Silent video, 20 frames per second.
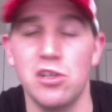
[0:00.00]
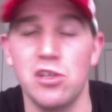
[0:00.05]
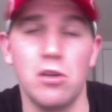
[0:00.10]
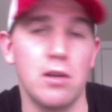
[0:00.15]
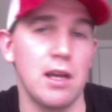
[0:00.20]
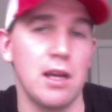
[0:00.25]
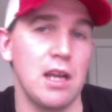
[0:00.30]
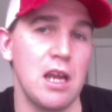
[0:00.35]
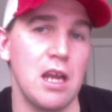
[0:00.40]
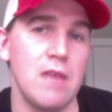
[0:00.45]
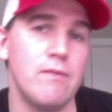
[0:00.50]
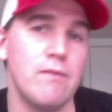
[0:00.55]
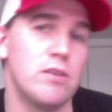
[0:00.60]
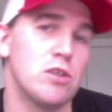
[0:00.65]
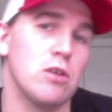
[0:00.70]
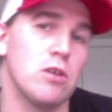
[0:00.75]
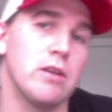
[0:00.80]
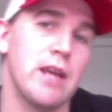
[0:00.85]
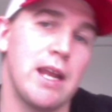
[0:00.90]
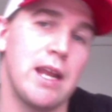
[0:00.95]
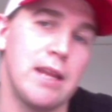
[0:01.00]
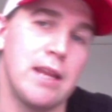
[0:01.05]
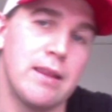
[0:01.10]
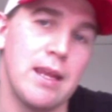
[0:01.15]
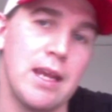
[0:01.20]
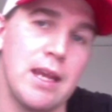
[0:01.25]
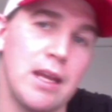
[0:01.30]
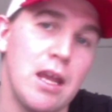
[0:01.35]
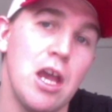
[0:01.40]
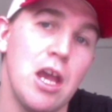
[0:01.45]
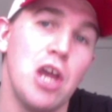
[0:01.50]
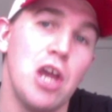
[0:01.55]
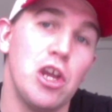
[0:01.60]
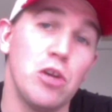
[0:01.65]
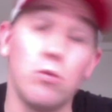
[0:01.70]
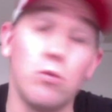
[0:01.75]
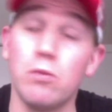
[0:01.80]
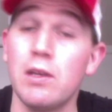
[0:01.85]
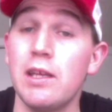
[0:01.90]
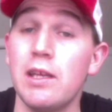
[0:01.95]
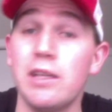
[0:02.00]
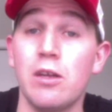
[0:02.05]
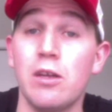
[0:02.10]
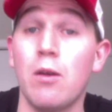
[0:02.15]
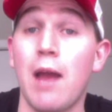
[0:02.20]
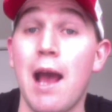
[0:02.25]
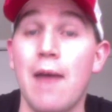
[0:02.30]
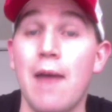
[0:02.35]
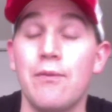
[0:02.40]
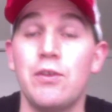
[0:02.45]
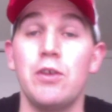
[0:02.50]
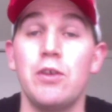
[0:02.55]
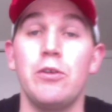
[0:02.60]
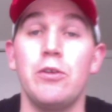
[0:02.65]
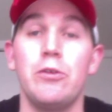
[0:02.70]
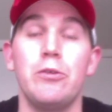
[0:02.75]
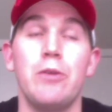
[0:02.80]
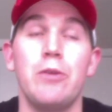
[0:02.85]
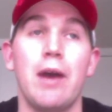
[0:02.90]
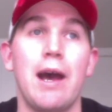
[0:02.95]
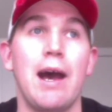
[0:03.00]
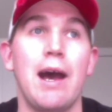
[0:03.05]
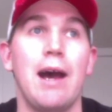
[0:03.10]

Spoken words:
you don't got to inventory anything. You really don't have to